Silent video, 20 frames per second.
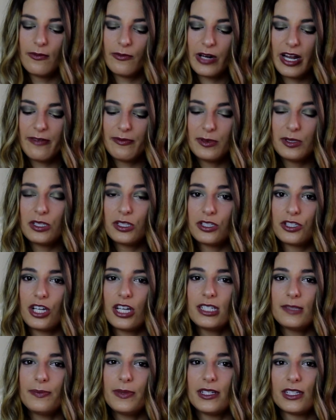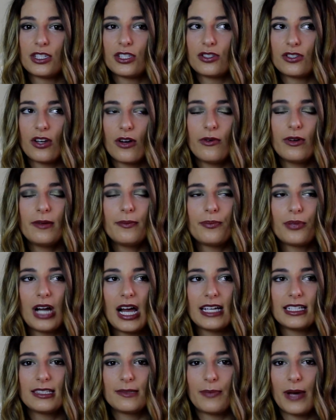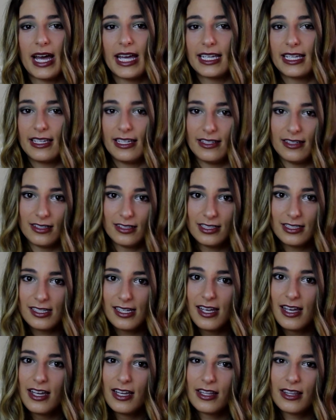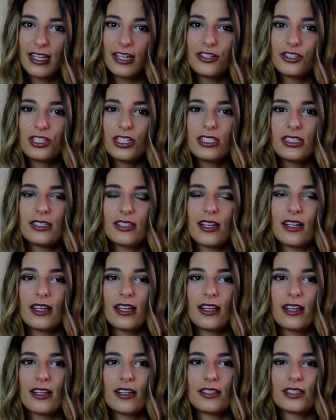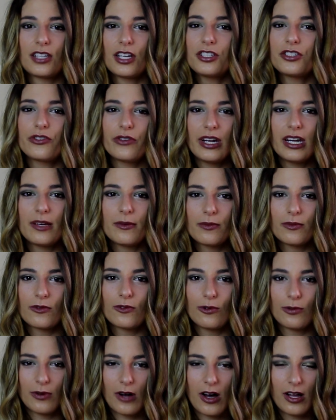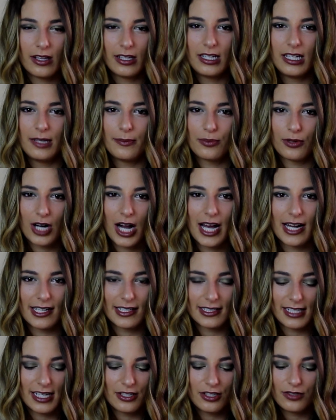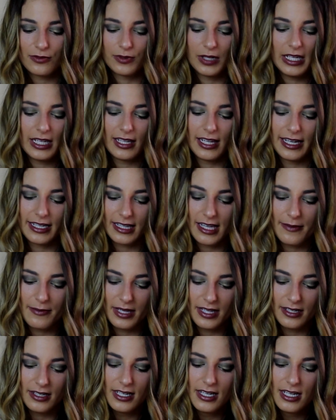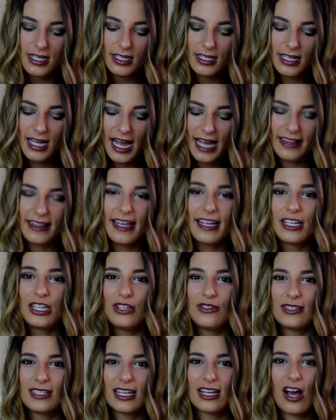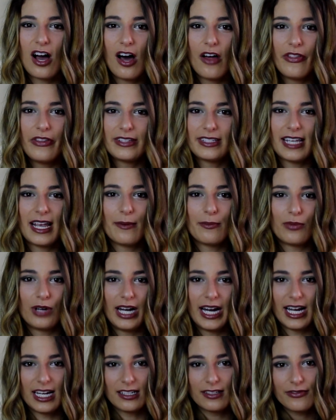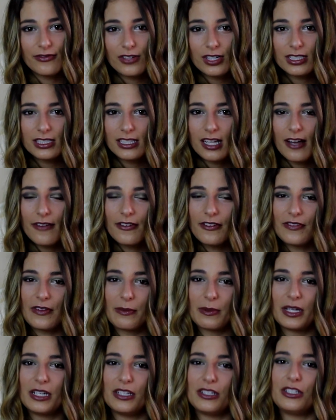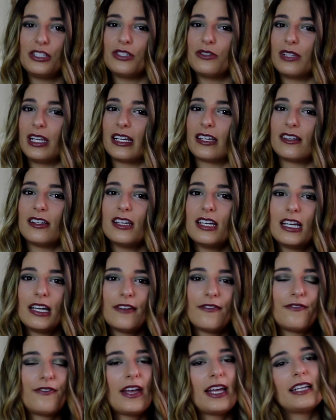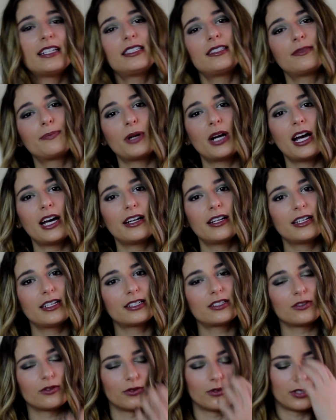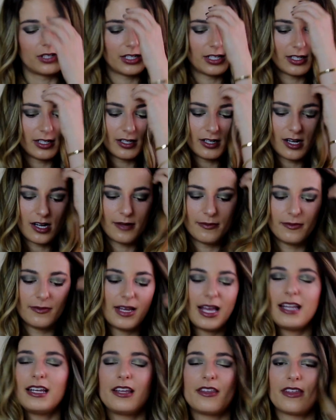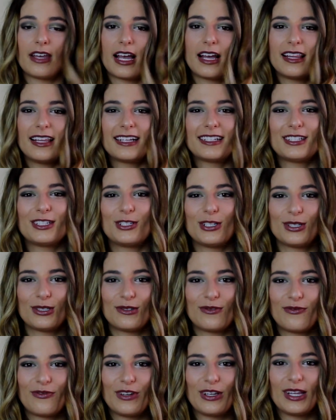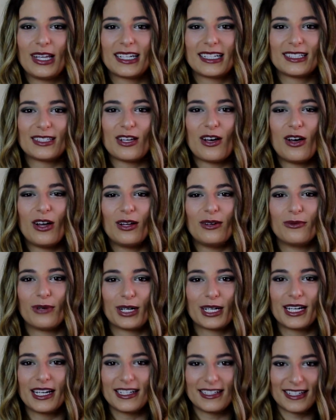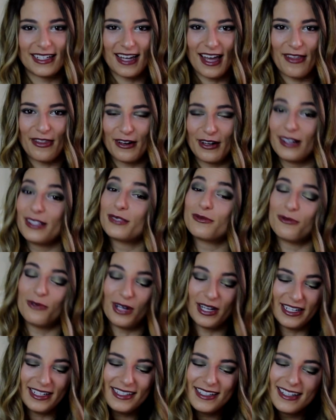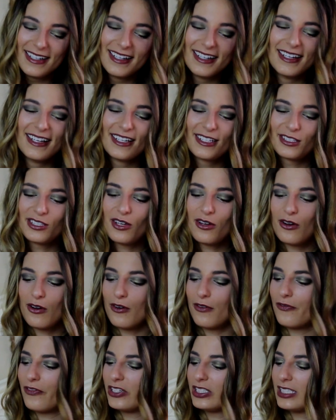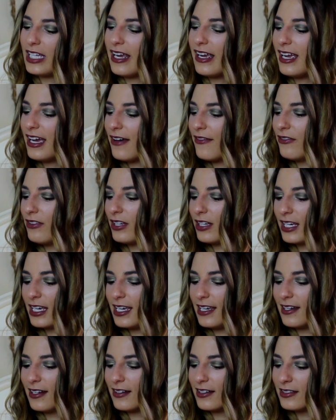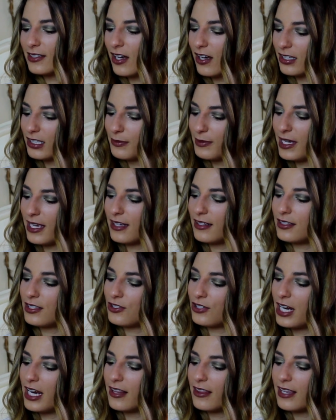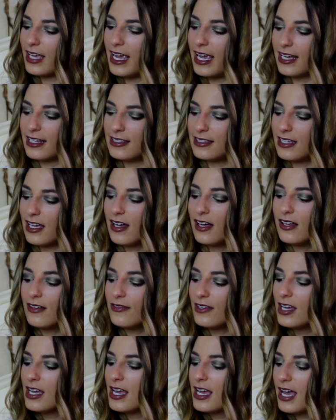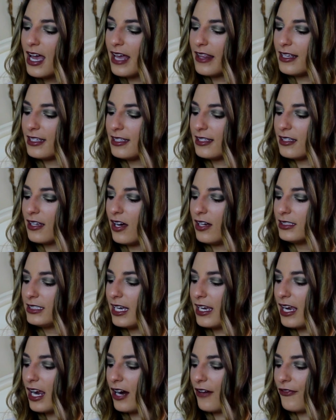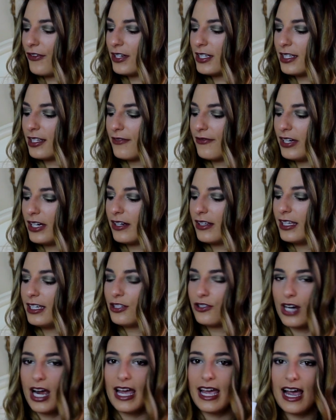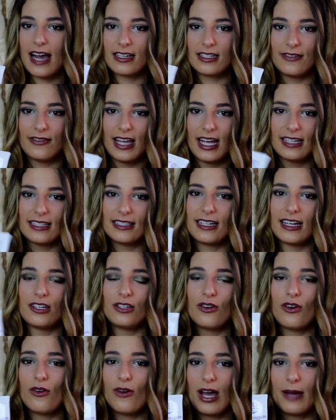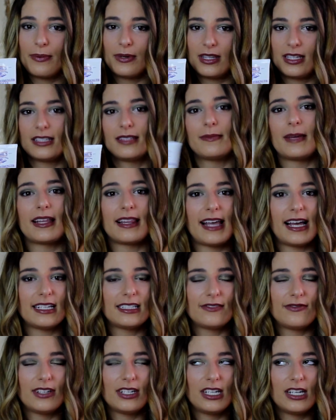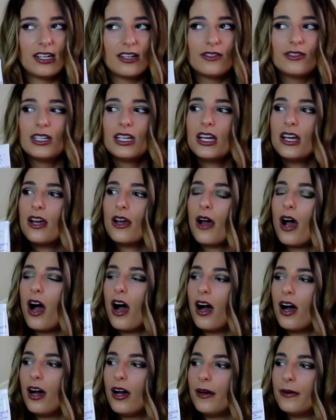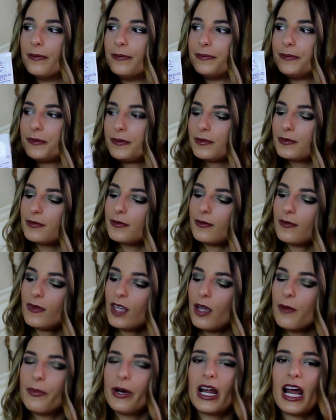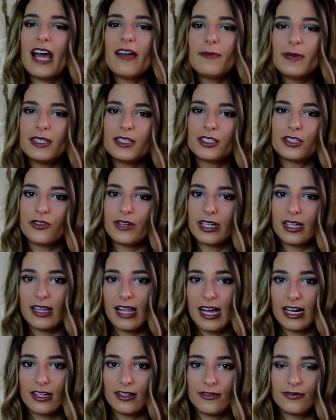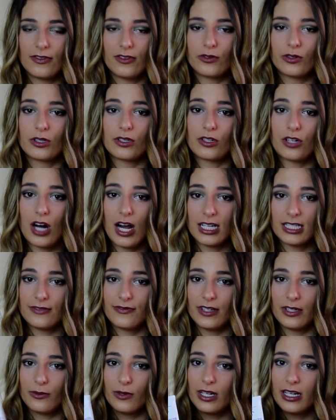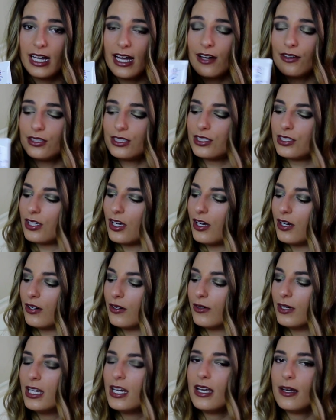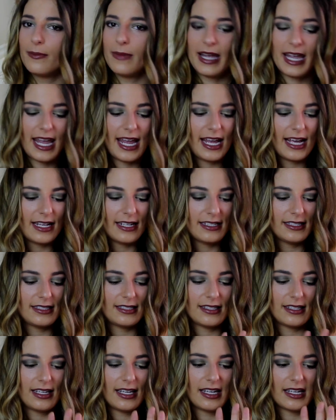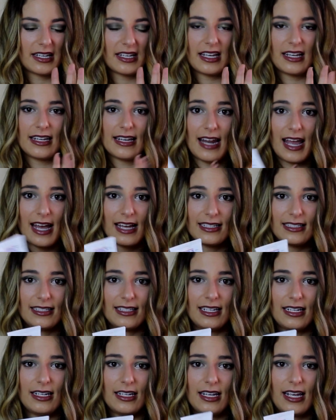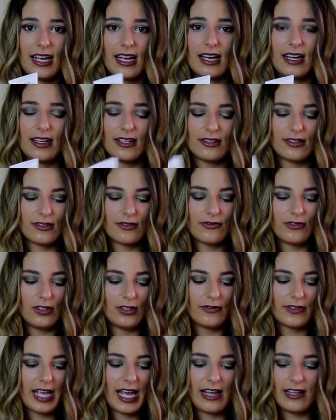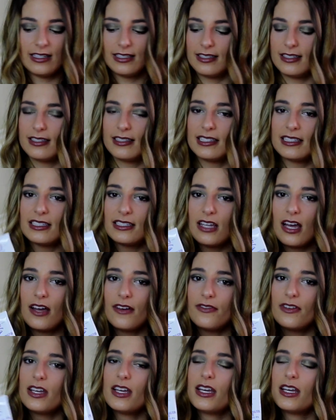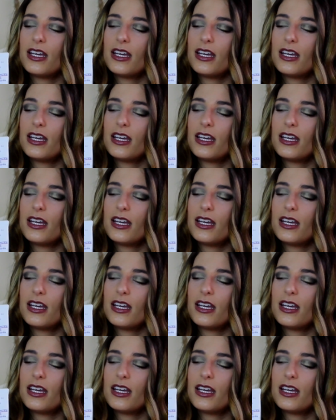But I've just been so impressed by Kiehl's. They're just such great quality products. I just really like them, and I like using all the same brand for stuff if I'm going to do like face products or anything. I like to just feel like it's all working together as one. So first I have the Kiehl's Ultimate Strength Hand Salve, and this is all day care for severely dry active hands, and I know I put this in my last video, but I've been doing a lot of CrossFit workouts, so my hands like get nasty and full of calluses and stuff.